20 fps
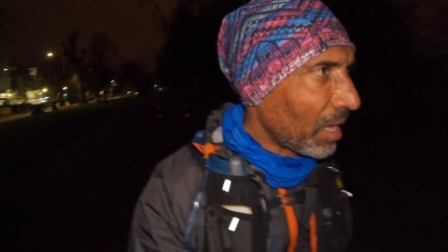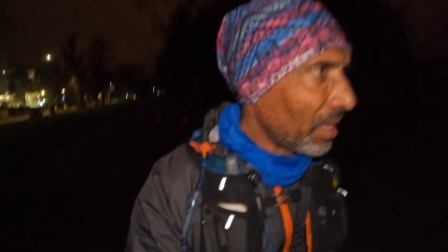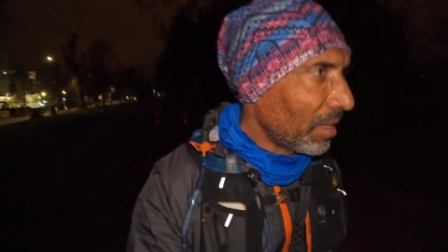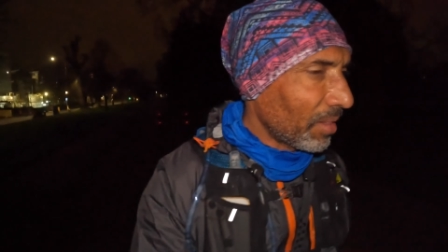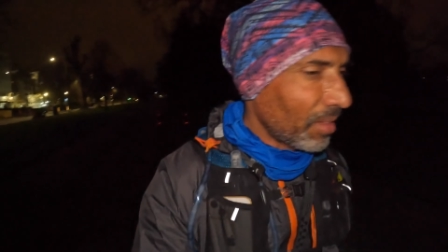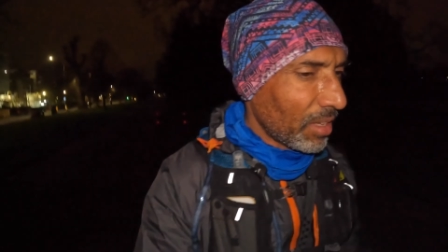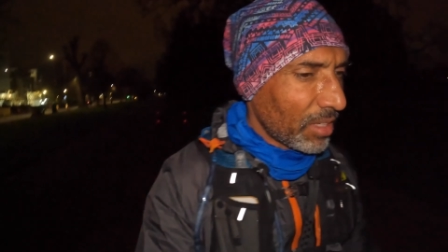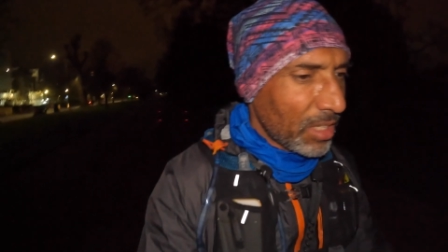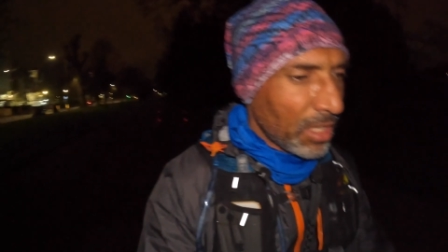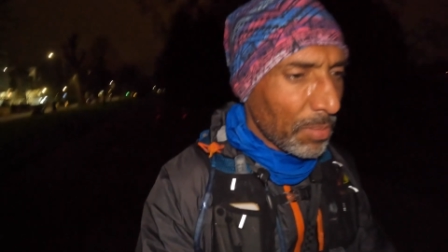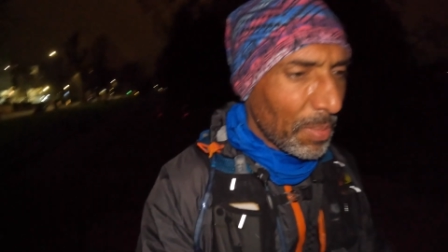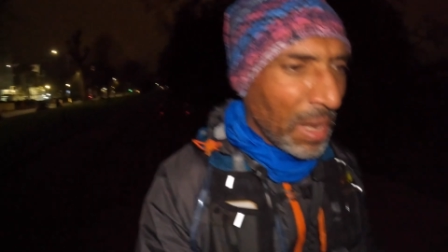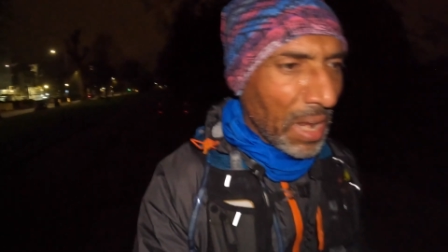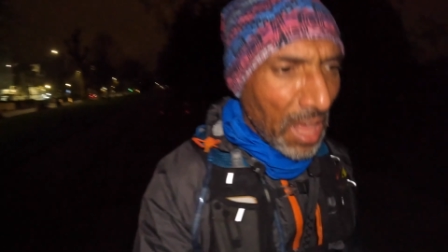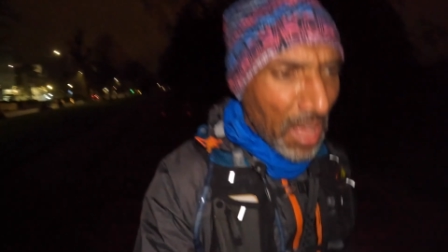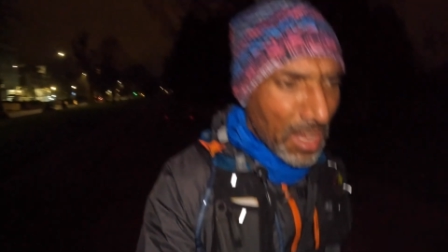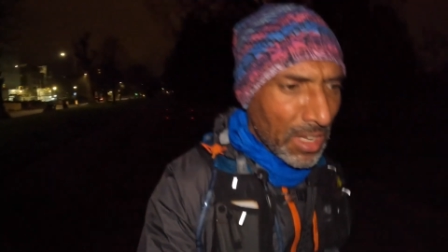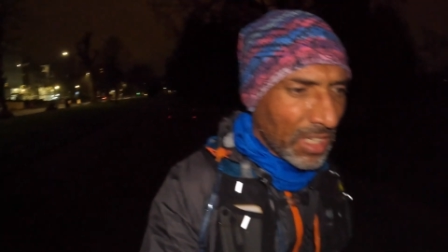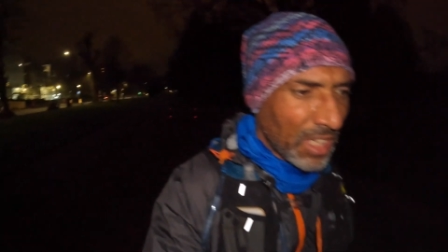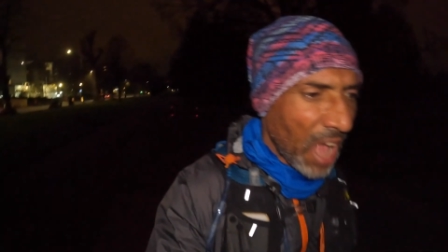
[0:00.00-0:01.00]
this is my
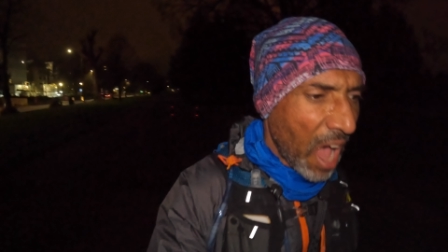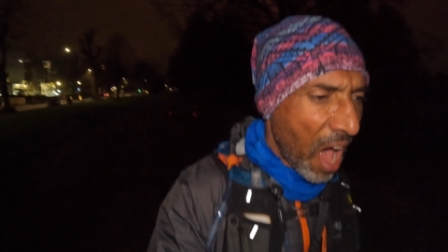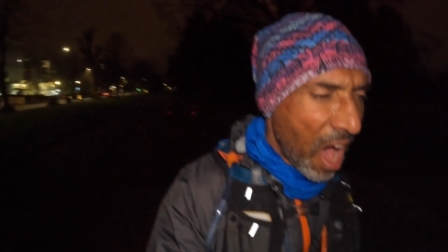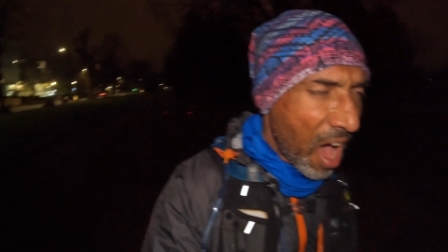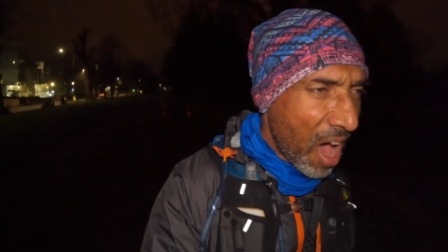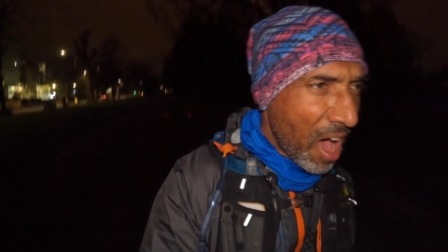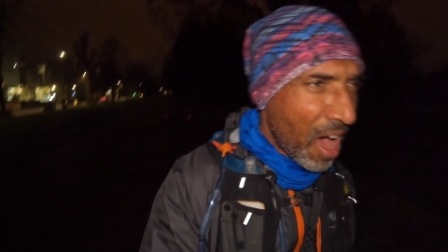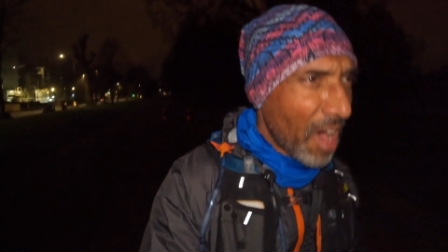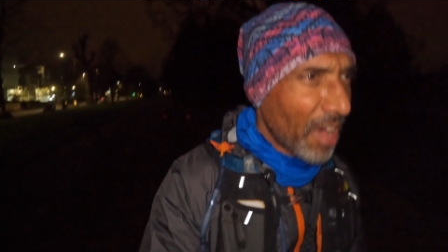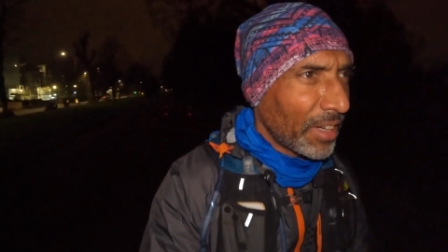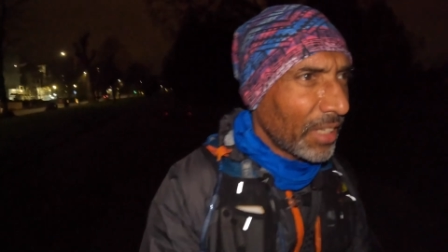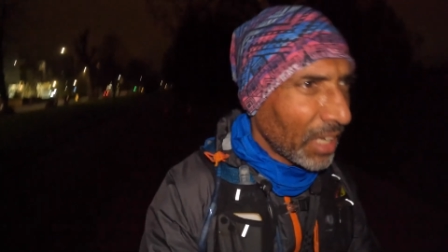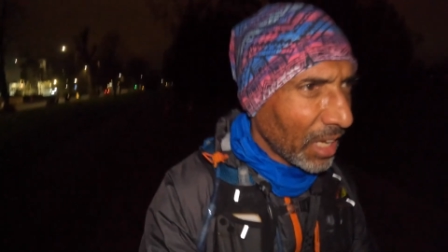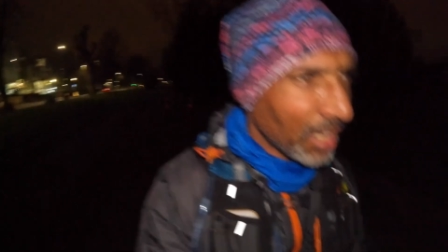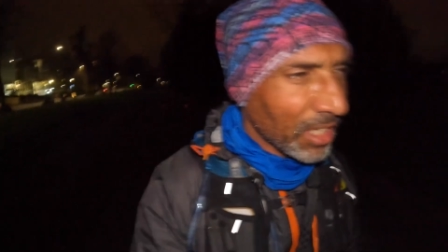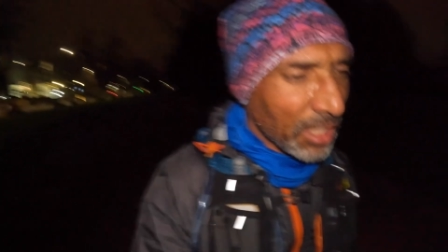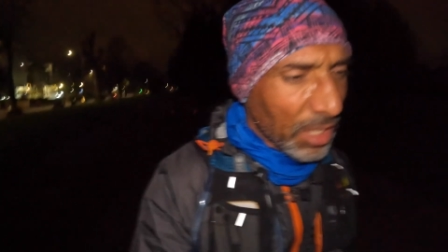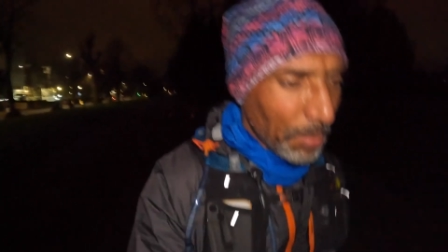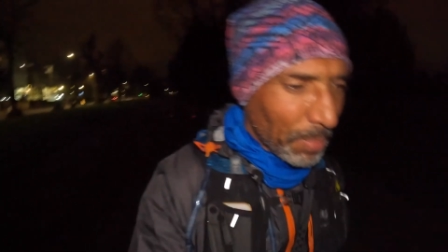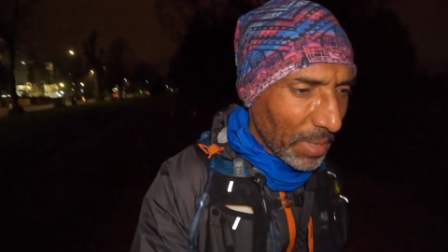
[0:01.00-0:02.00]
last hard
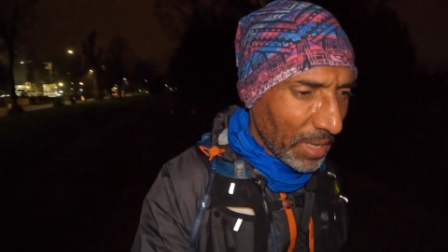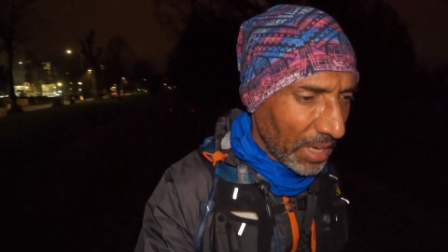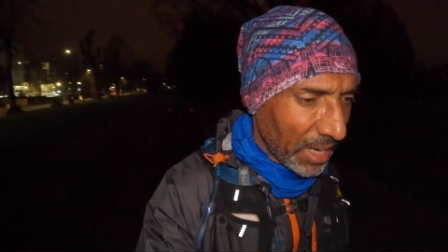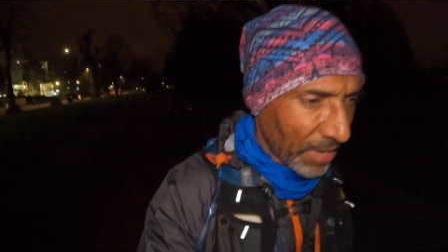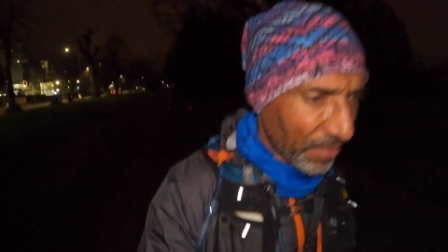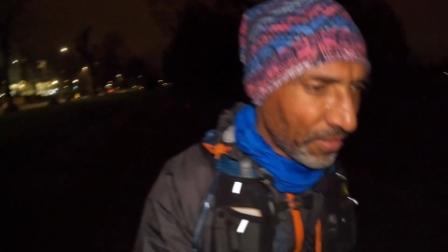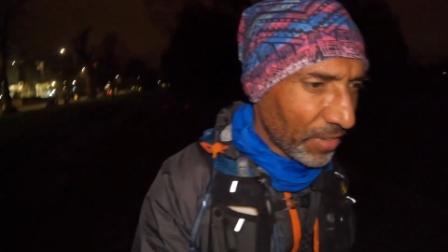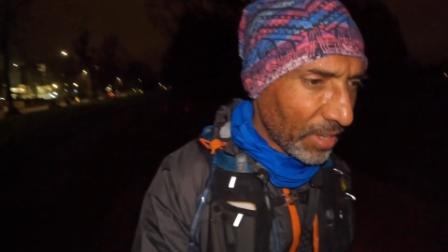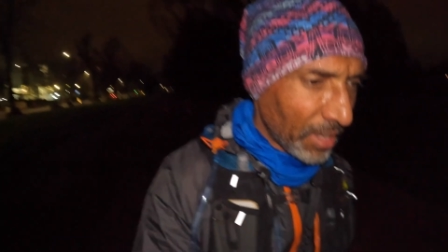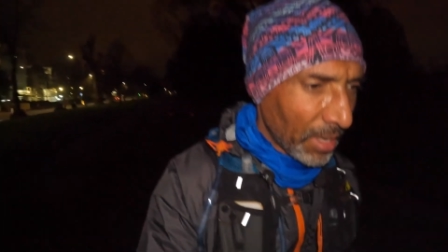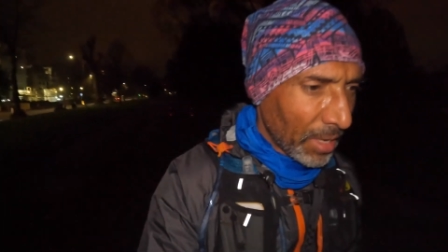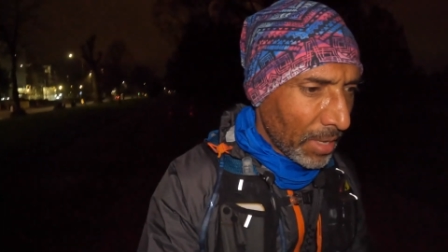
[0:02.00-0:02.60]
speed effort.